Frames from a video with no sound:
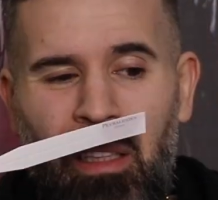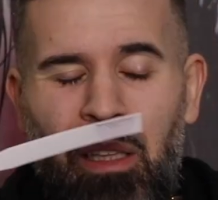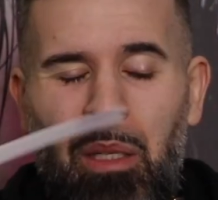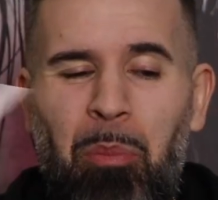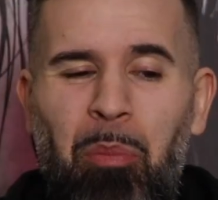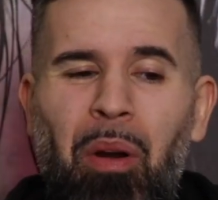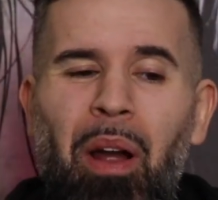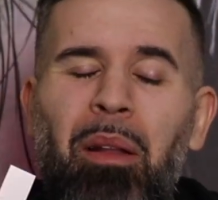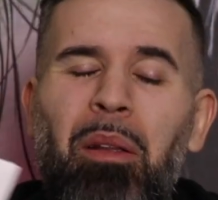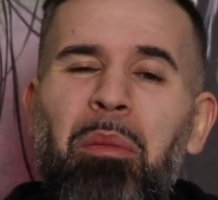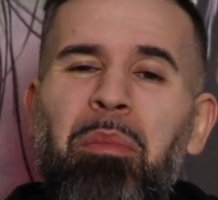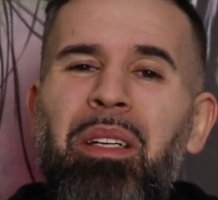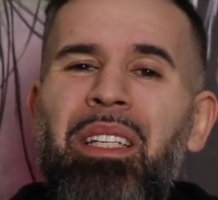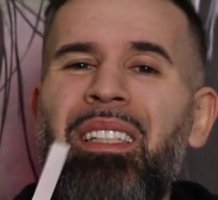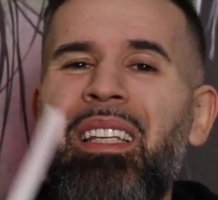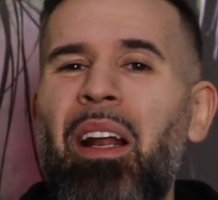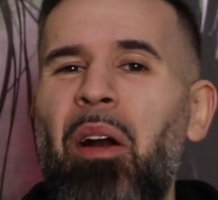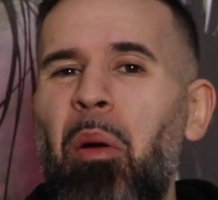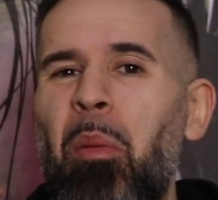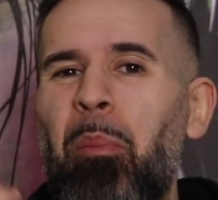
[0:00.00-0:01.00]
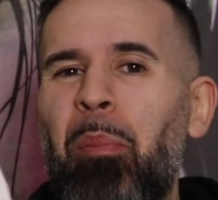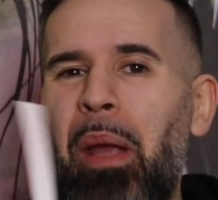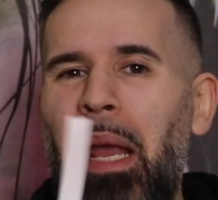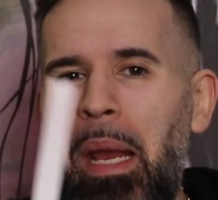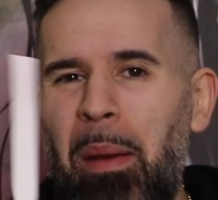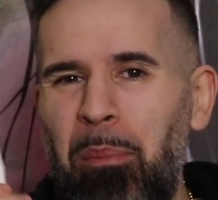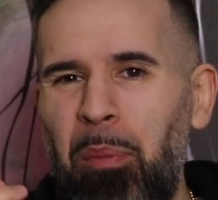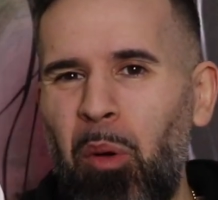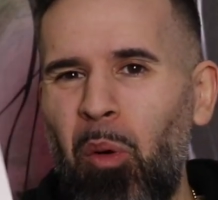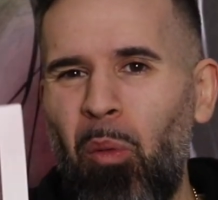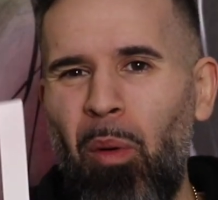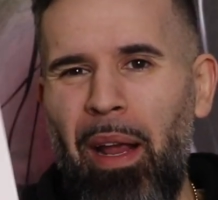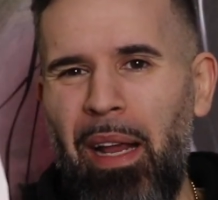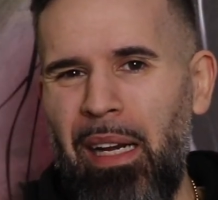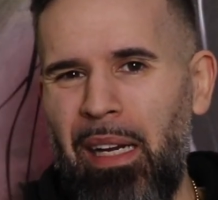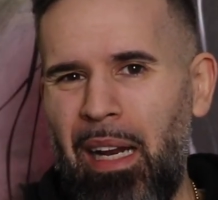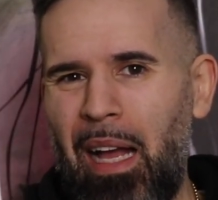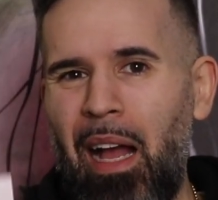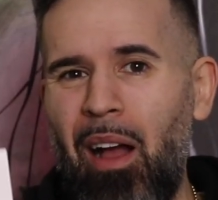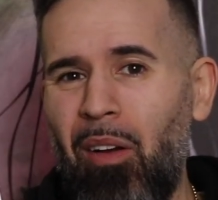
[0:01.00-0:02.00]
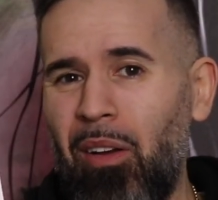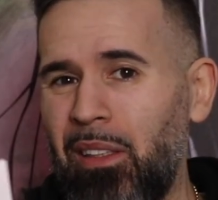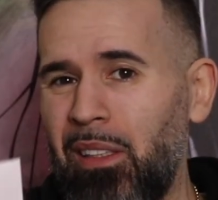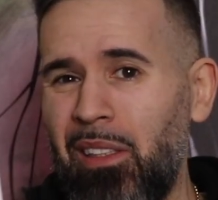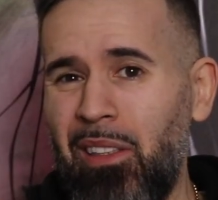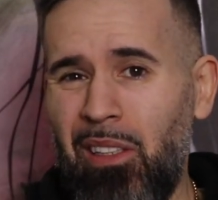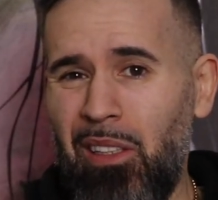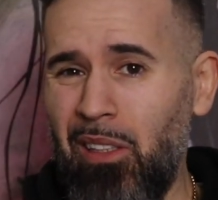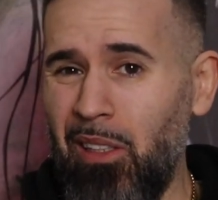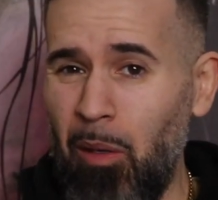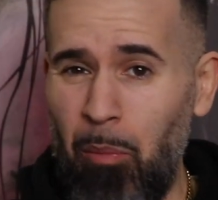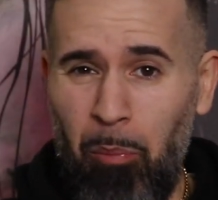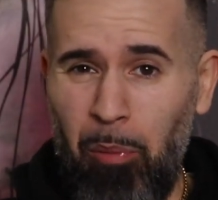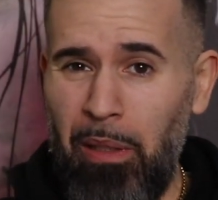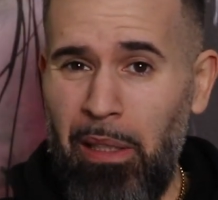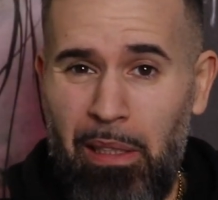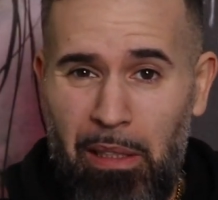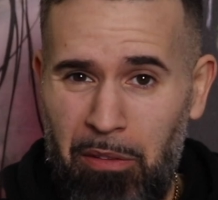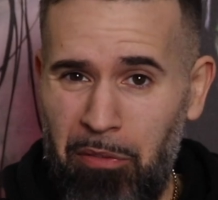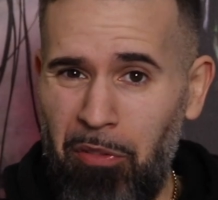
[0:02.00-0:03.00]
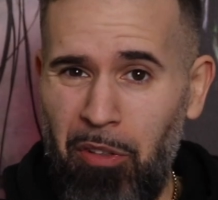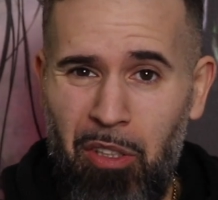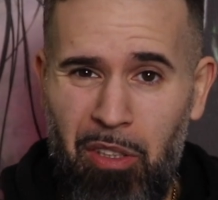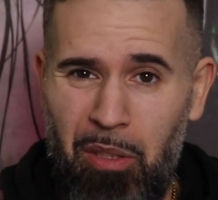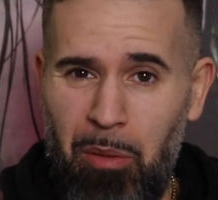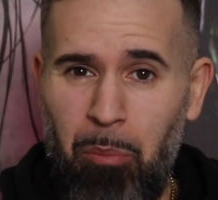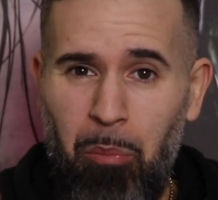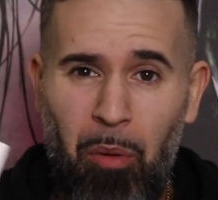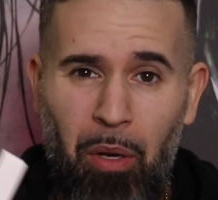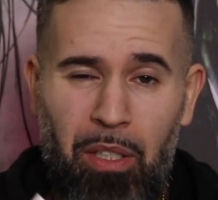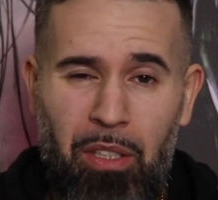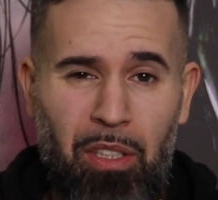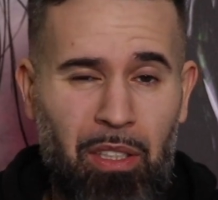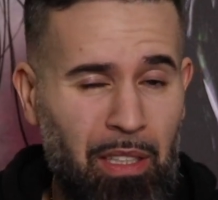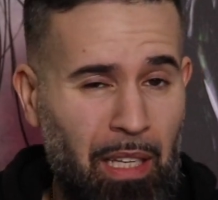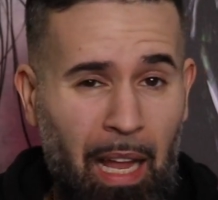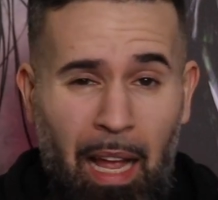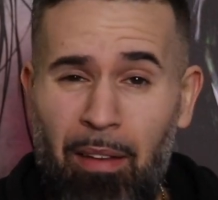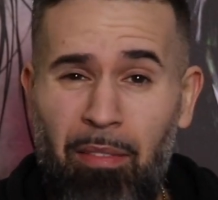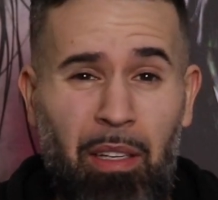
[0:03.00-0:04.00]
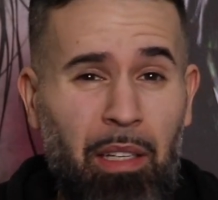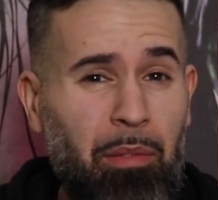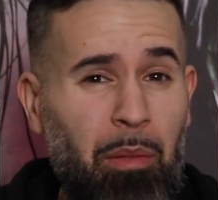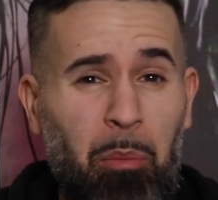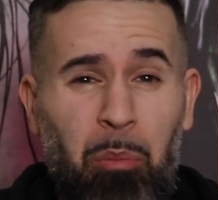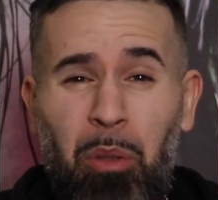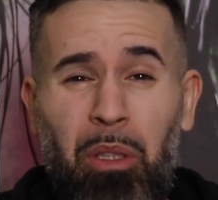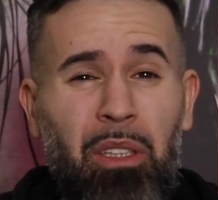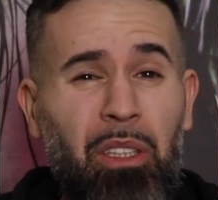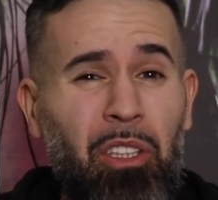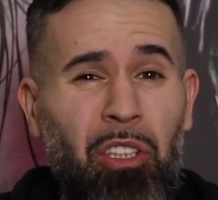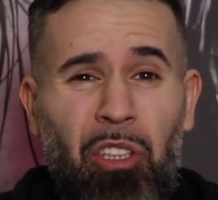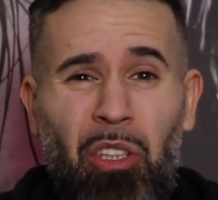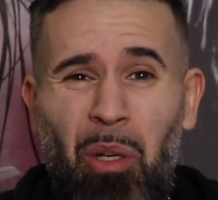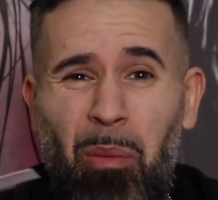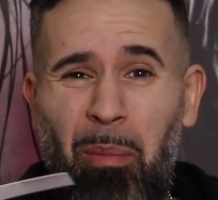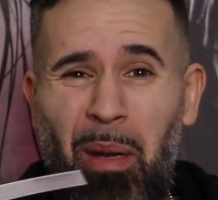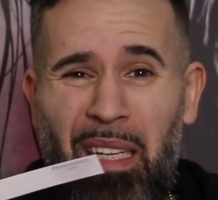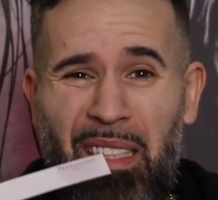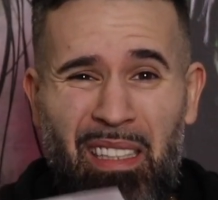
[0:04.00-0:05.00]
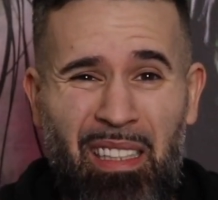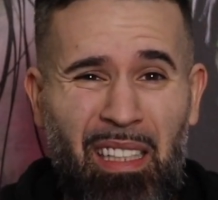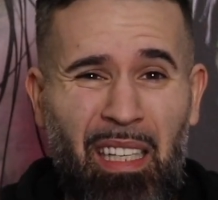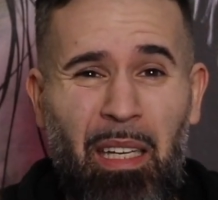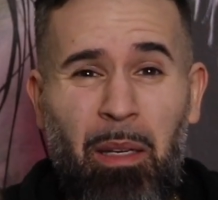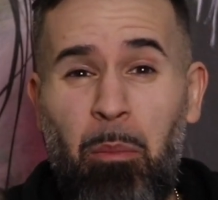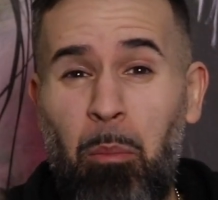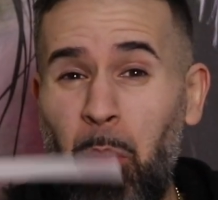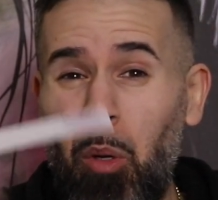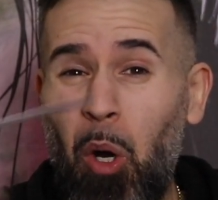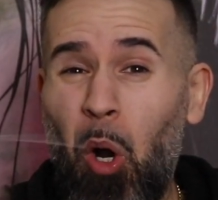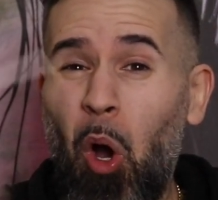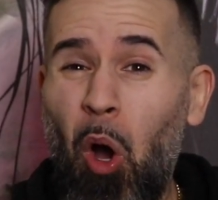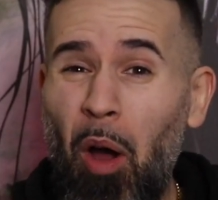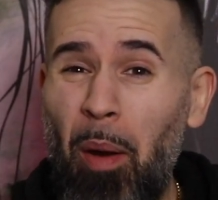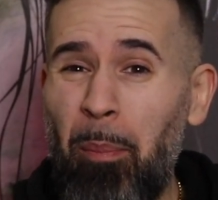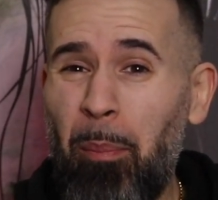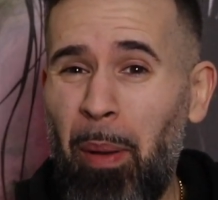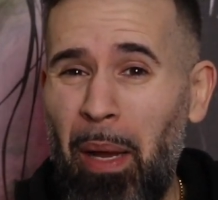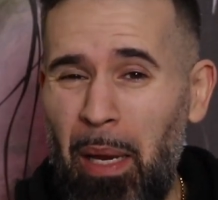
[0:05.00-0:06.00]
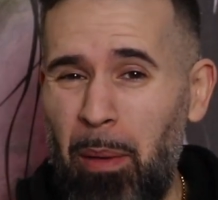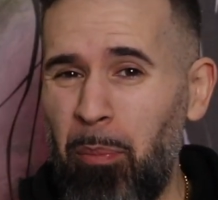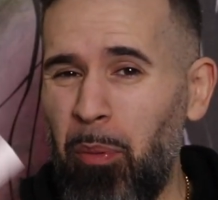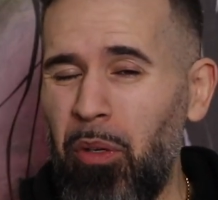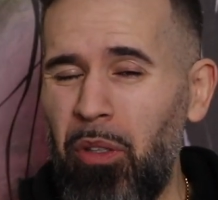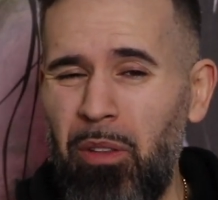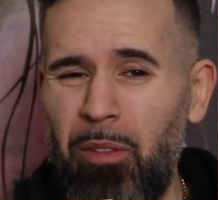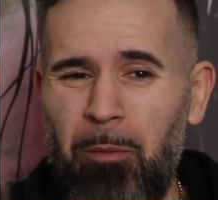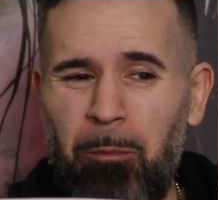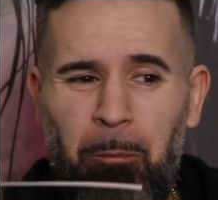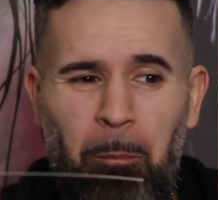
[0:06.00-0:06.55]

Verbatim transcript: The problem is that on paper right now, and this is completely first impressions, I haven't even put this shit on my skin, but on paper,